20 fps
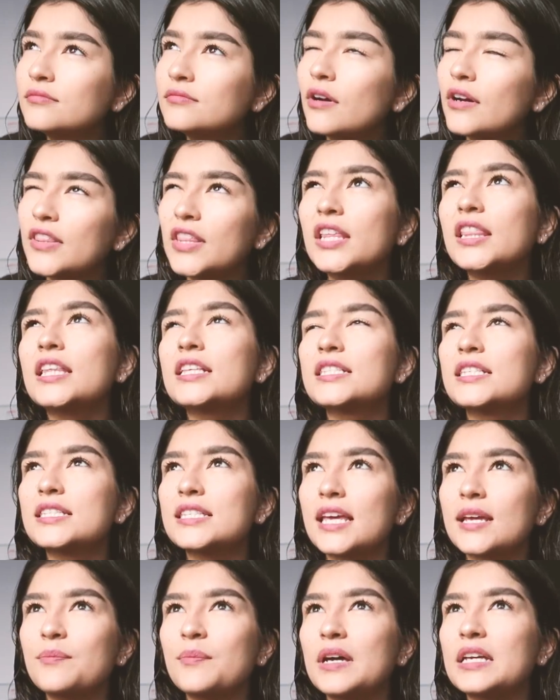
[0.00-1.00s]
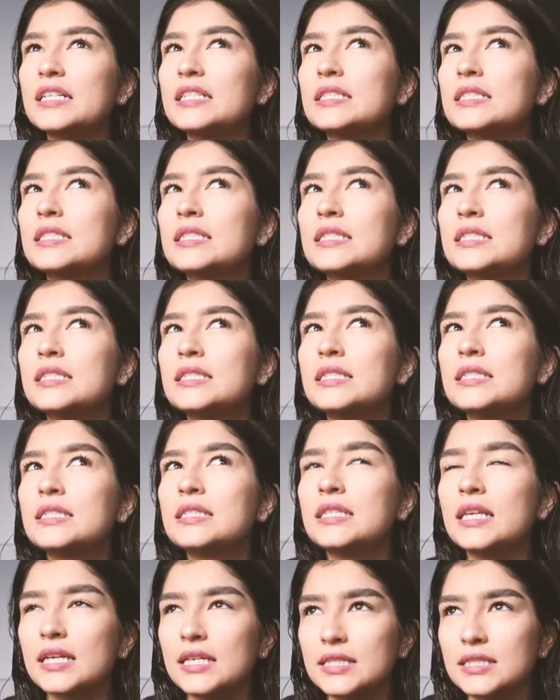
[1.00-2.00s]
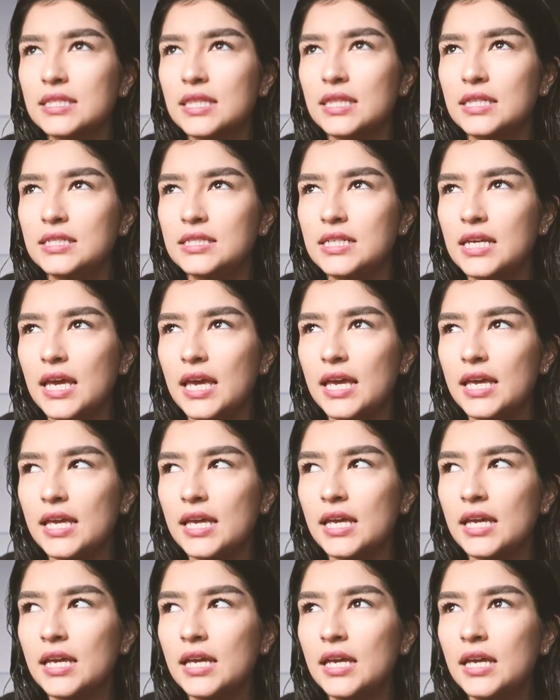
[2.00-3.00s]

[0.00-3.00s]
I think this is like my sixth day.